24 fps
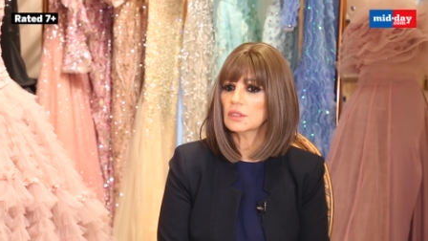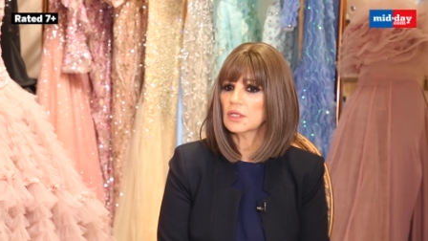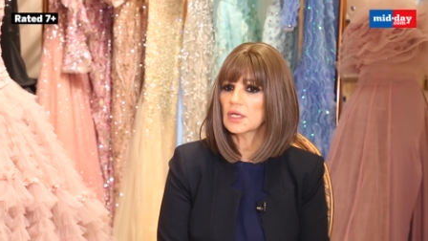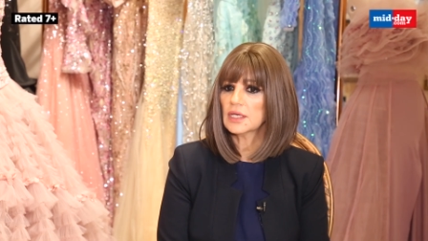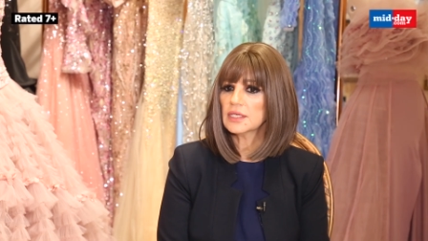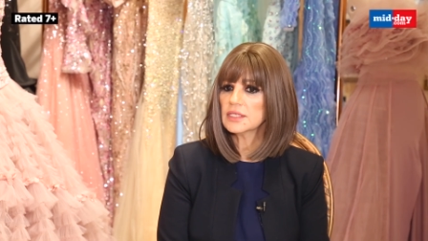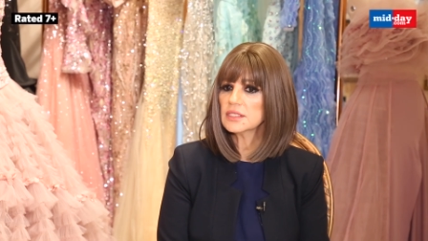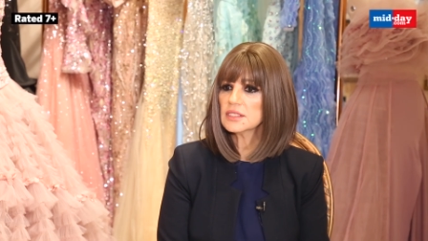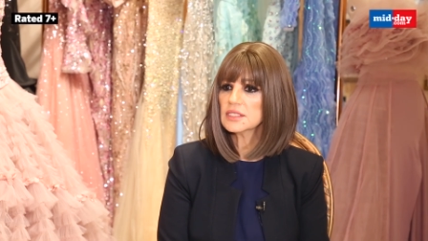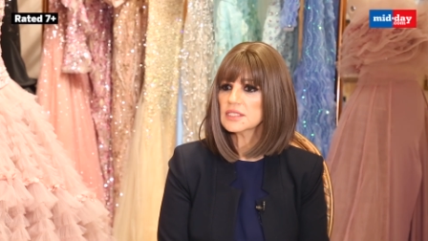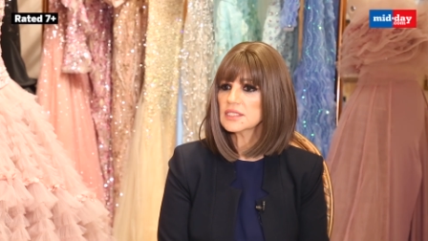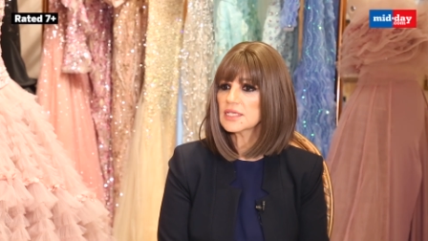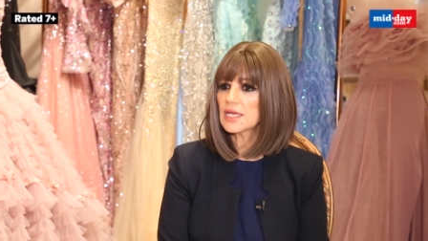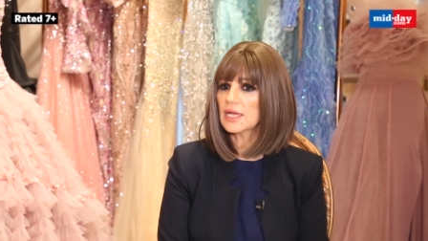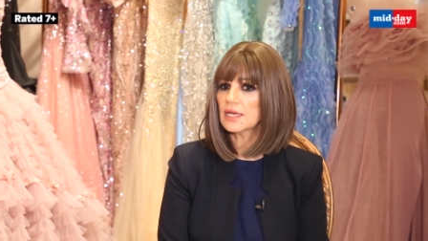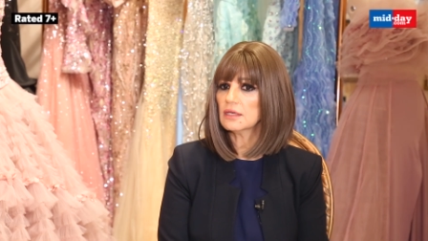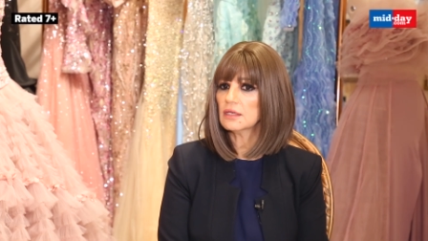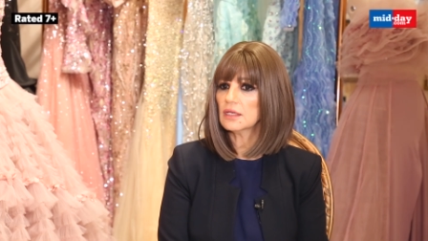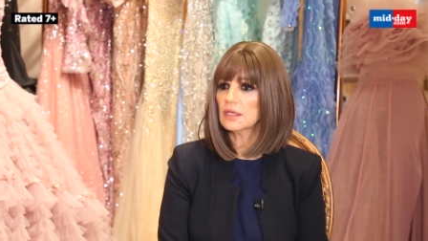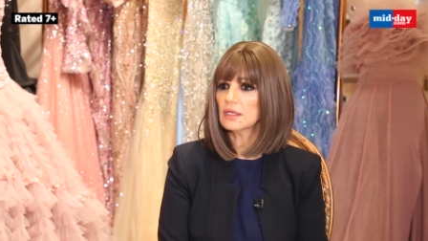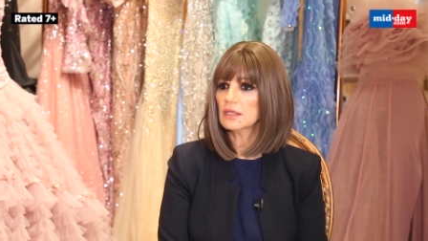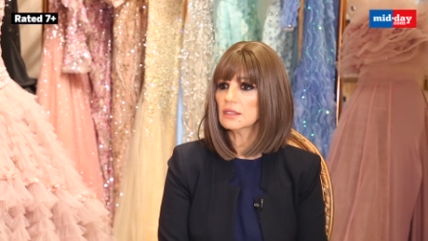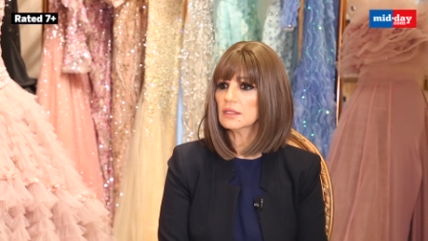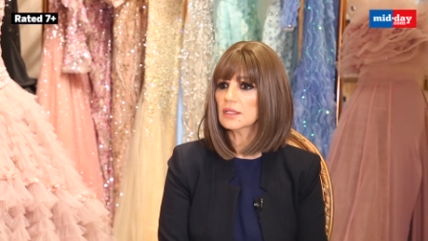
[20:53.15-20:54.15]

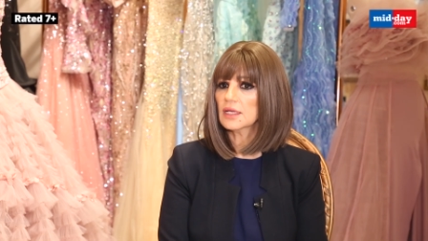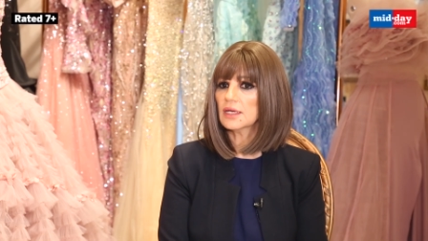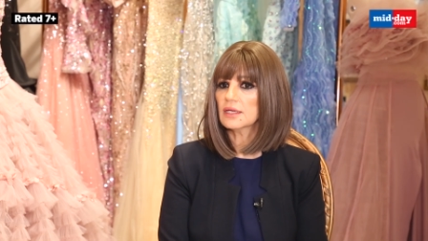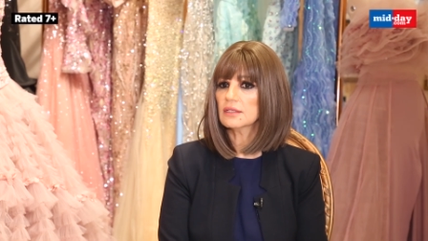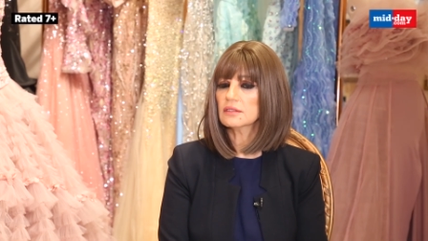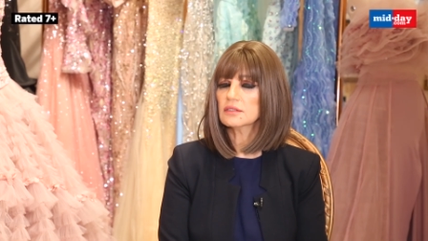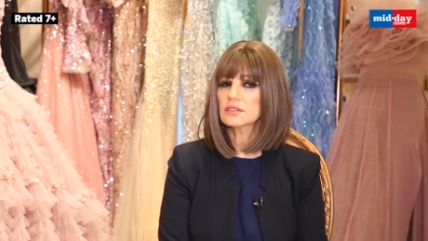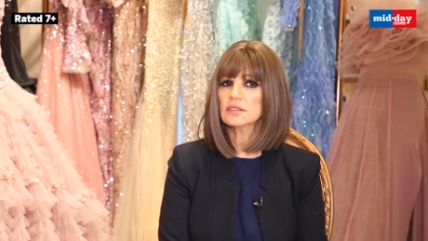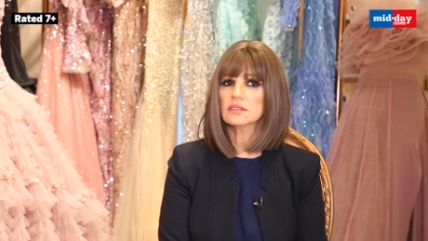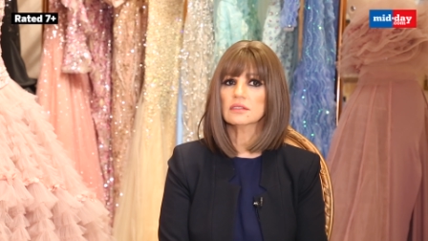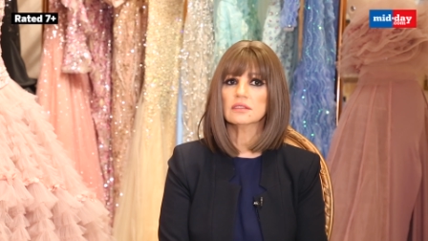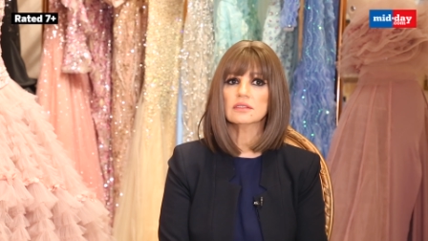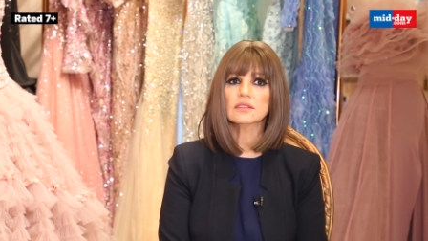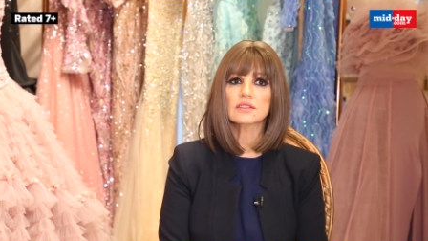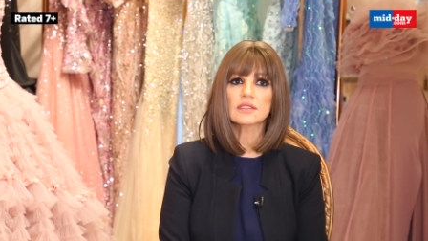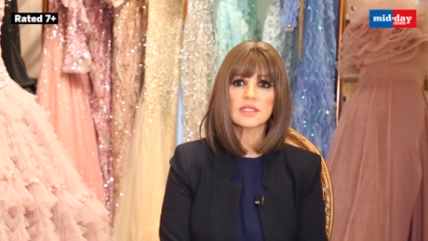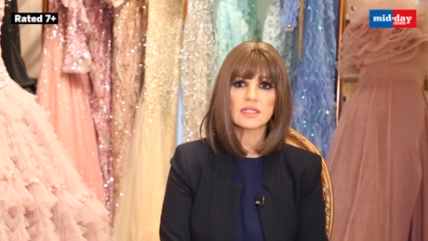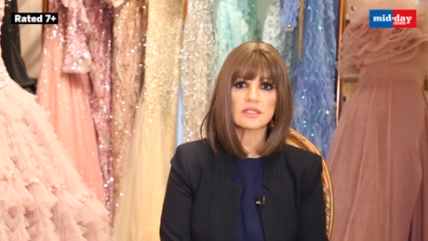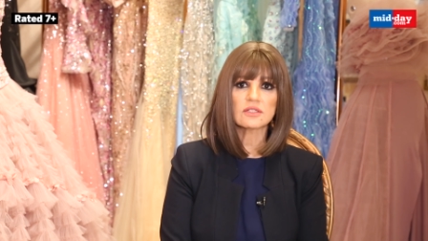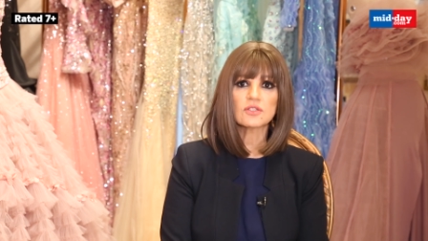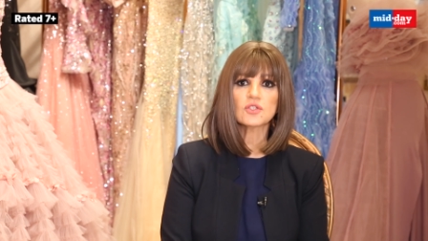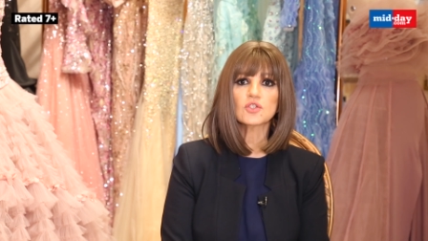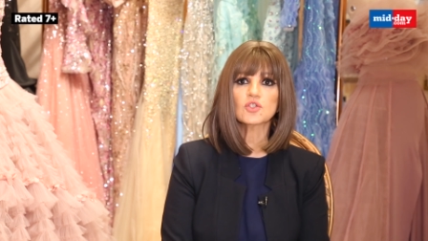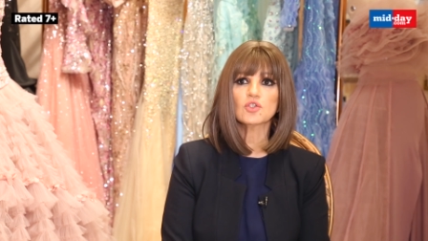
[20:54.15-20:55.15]
understanding that
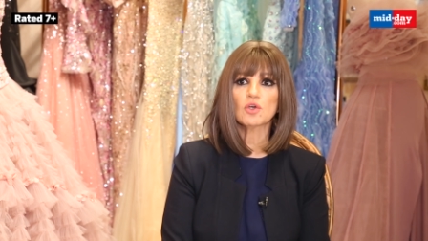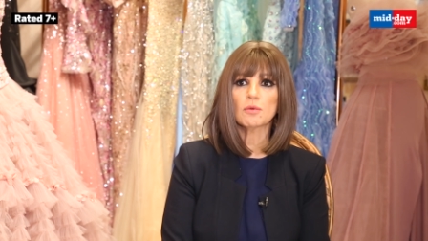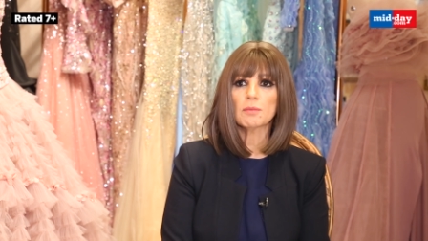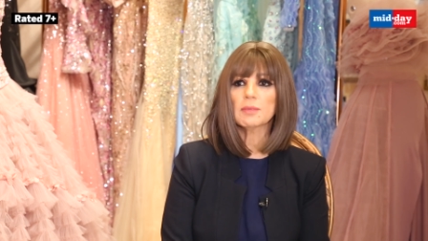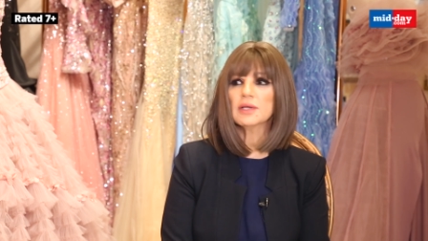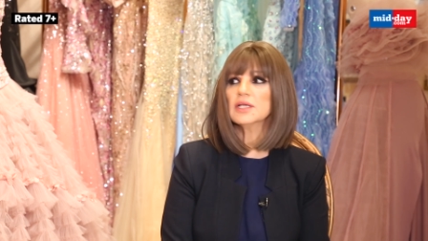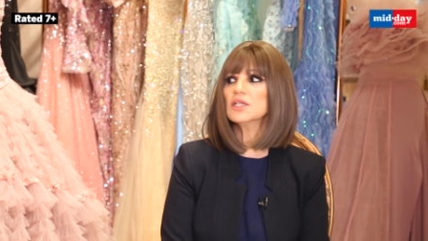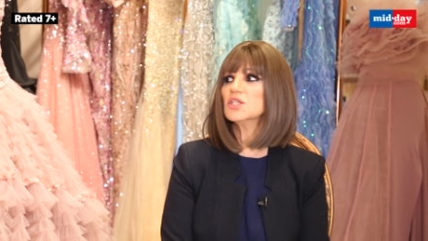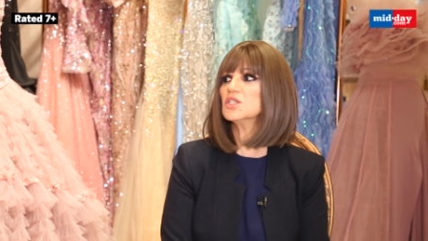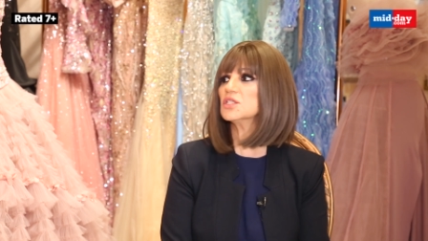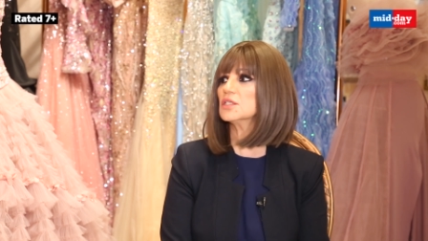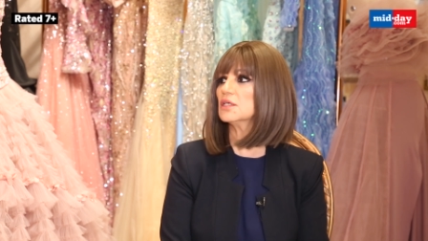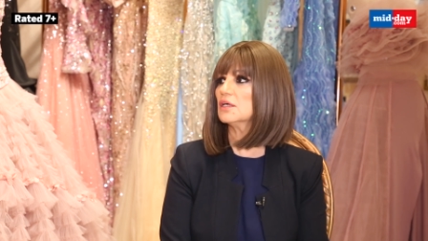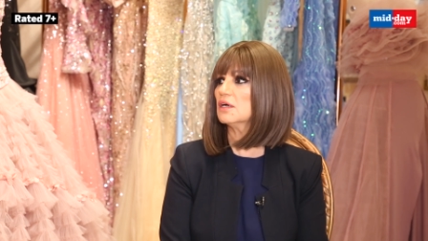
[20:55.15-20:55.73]
there is so much